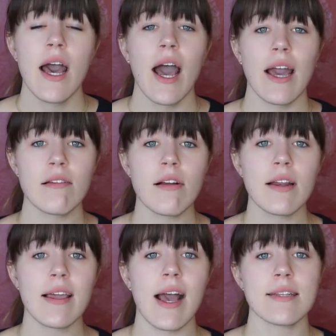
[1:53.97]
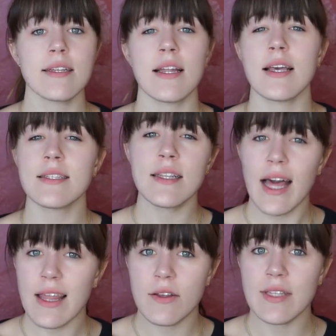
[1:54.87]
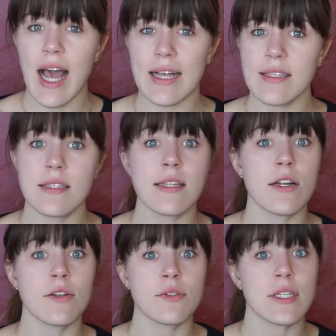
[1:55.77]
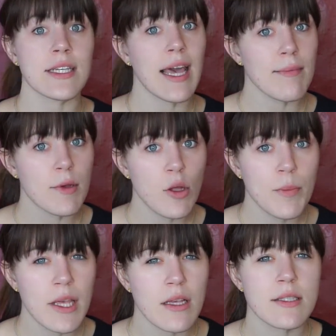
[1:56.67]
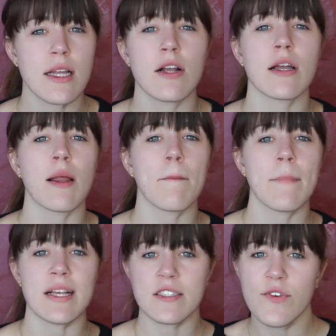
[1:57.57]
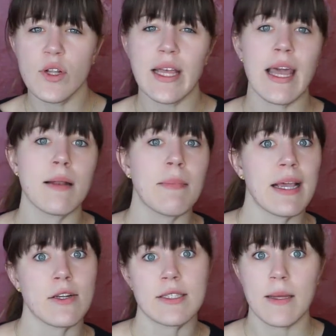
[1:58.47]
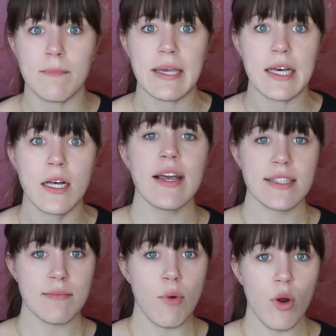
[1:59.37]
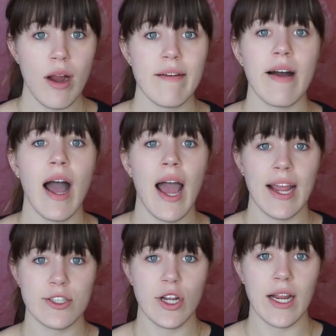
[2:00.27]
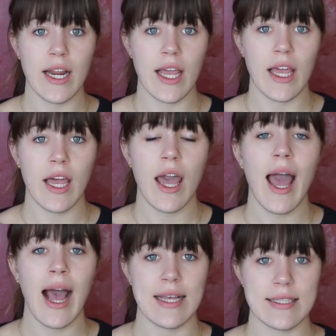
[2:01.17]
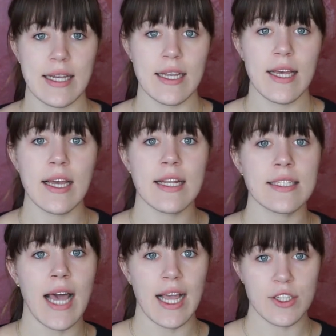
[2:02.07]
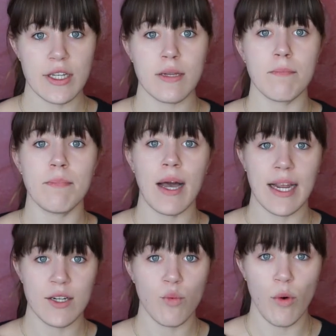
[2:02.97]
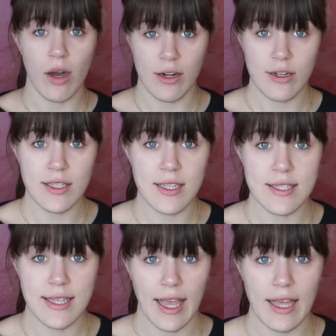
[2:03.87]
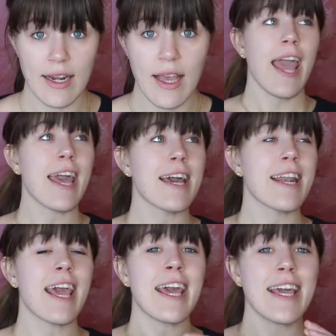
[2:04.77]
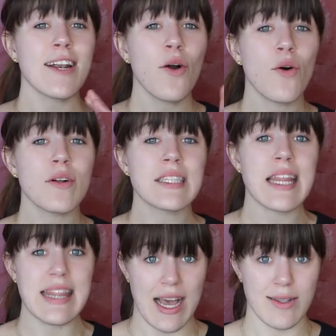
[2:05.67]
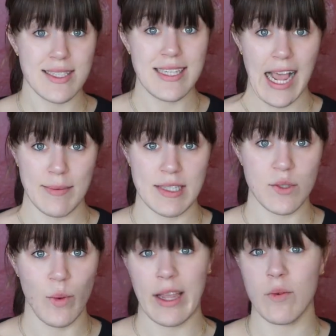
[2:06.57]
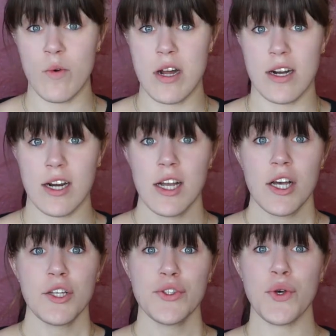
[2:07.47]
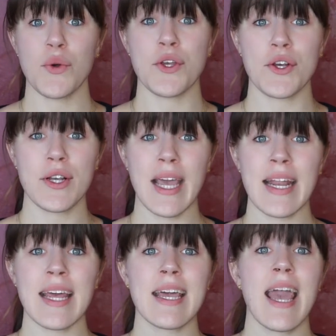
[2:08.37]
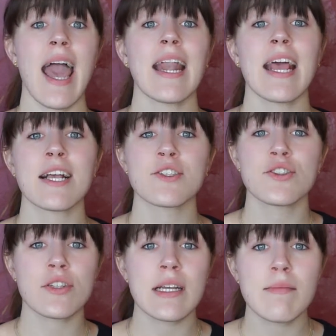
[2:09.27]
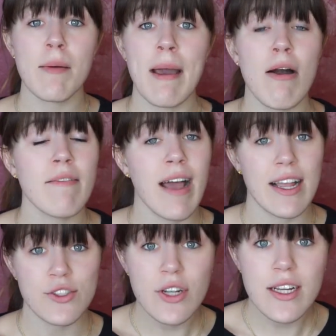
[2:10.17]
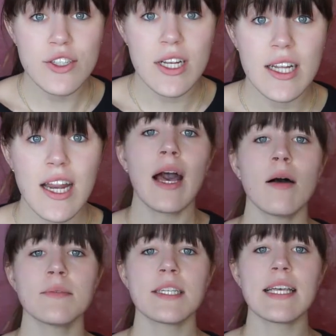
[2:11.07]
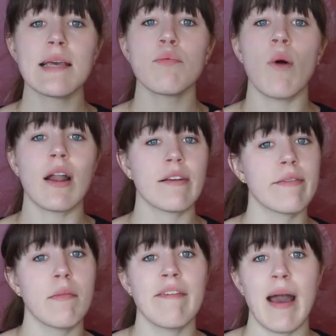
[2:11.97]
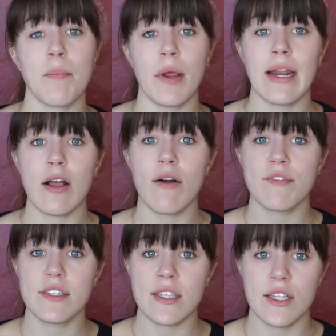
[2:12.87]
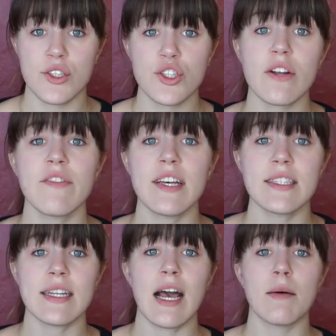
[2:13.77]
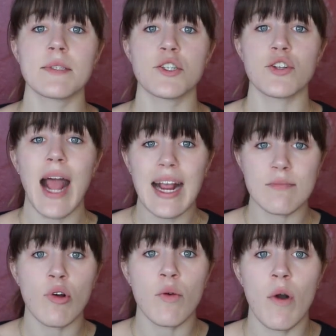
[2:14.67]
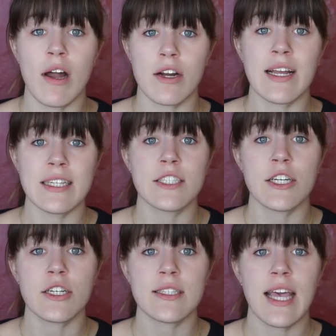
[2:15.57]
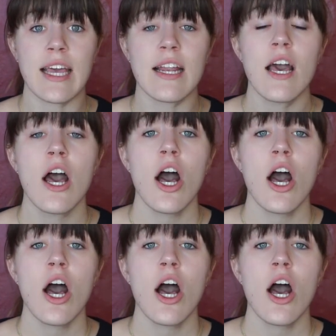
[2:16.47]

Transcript: Hyaluronic acid isn't like those acids that are used in chemical peels that are going to exfoliate and make your skin peel. It's more of a hydrating acid. It actually going to bind water to the skin and it can hold 1,000 times its weight in water. So you're getting an extreme amount of hydration. It helps to keep water from evaporating off the skin surface and helps attract more water into your skin.